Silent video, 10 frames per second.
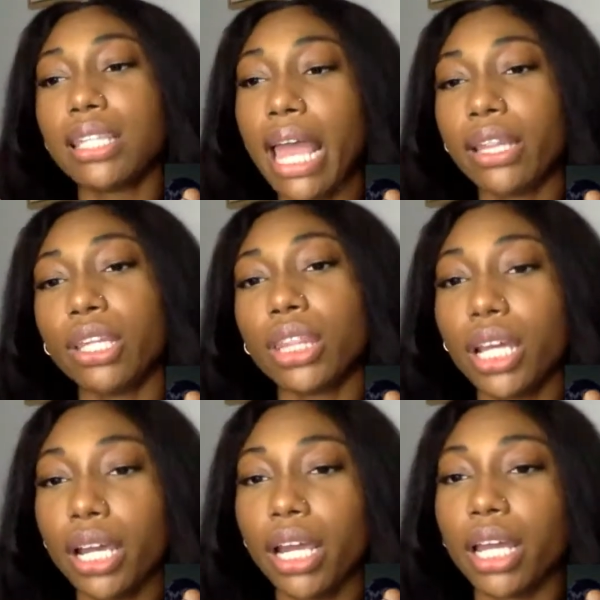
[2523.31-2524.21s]
that, and the
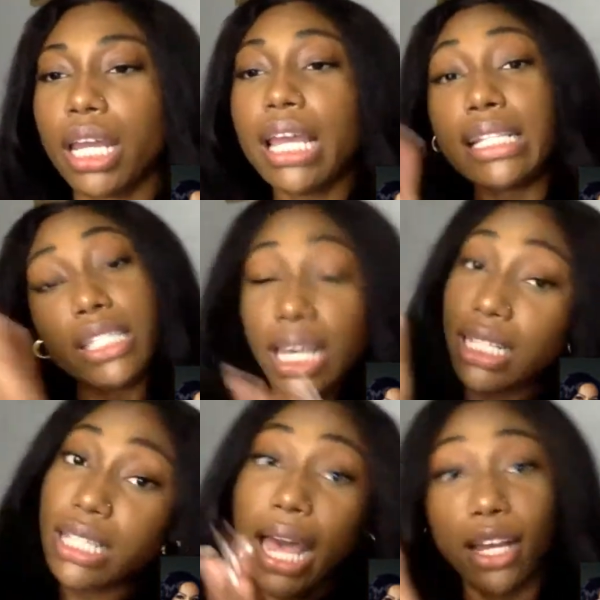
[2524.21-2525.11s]
third,
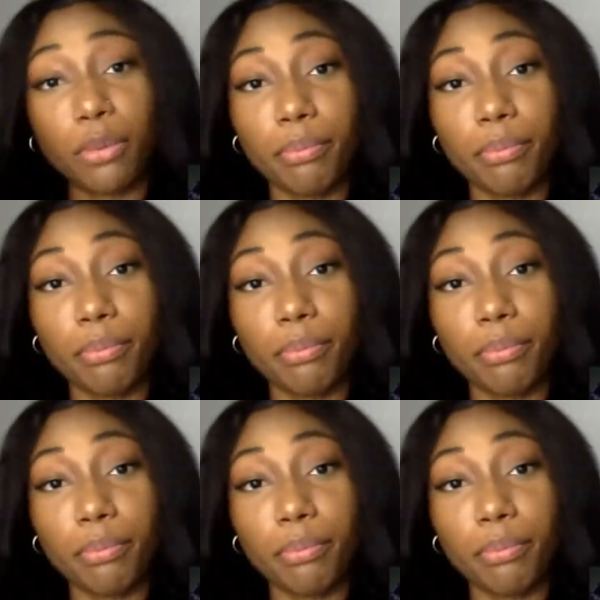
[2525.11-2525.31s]
TikTok,